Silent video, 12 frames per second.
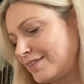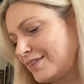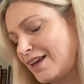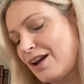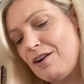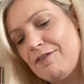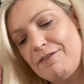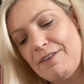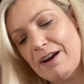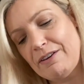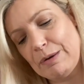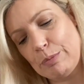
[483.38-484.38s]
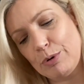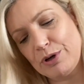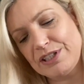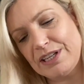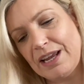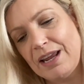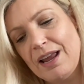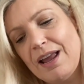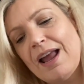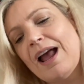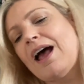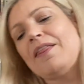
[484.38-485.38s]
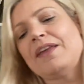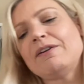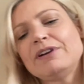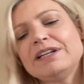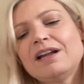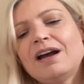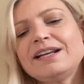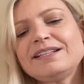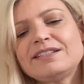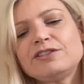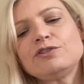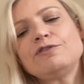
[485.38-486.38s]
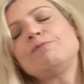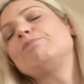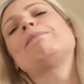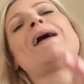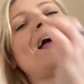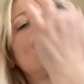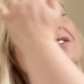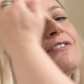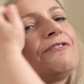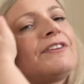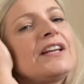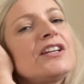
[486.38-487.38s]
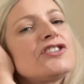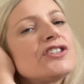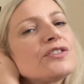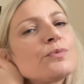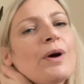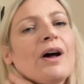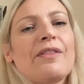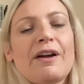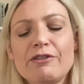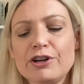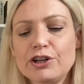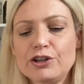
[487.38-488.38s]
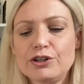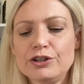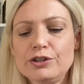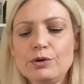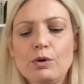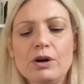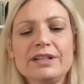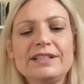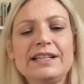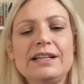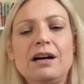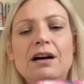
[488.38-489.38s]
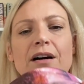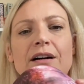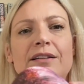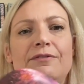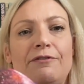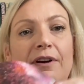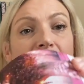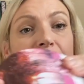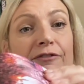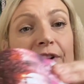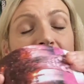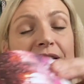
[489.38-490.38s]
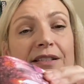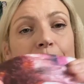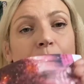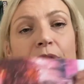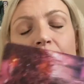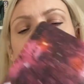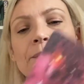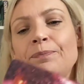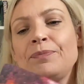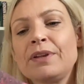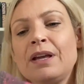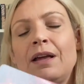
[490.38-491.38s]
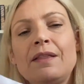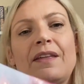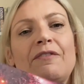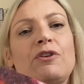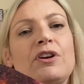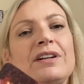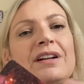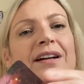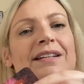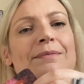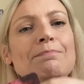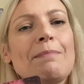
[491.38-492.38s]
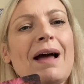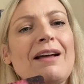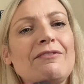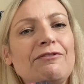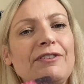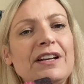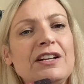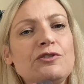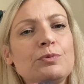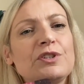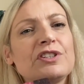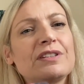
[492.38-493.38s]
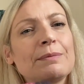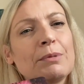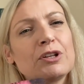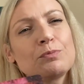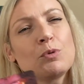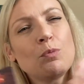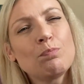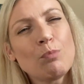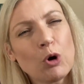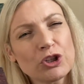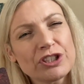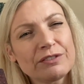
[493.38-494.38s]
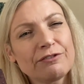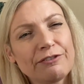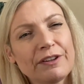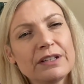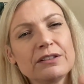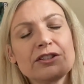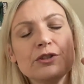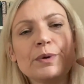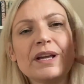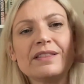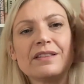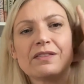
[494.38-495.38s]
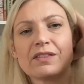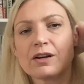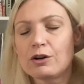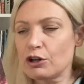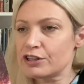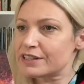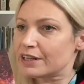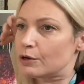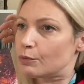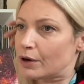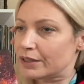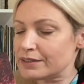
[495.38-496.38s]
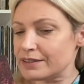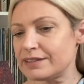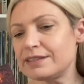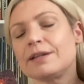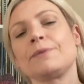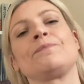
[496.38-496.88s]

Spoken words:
They are very pretty, and they're a nice sort of matte finish as well. They're a good quality card, very flexible. They've got a nice matte finish, which is a much more modern feel to it than the glossier ones.